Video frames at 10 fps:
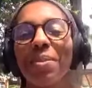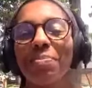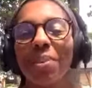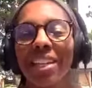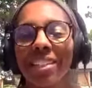
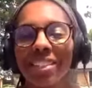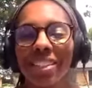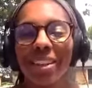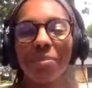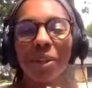Peace
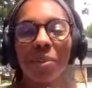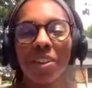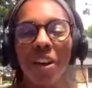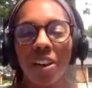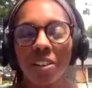be with
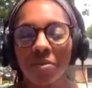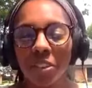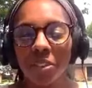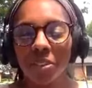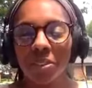all of
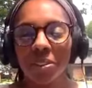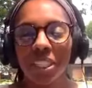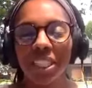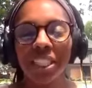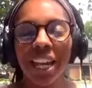you.
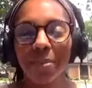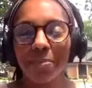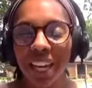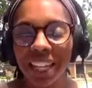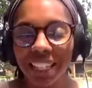
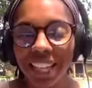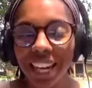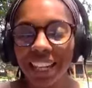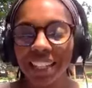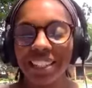Amen.
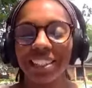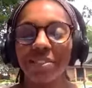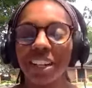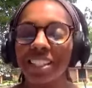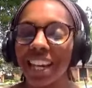I
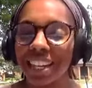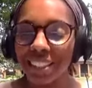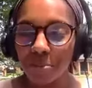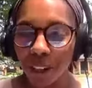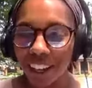forgot to end
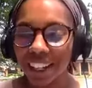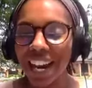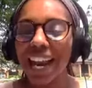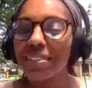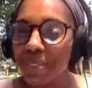the prayer.
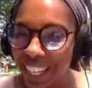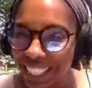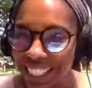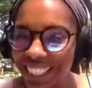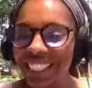Amen.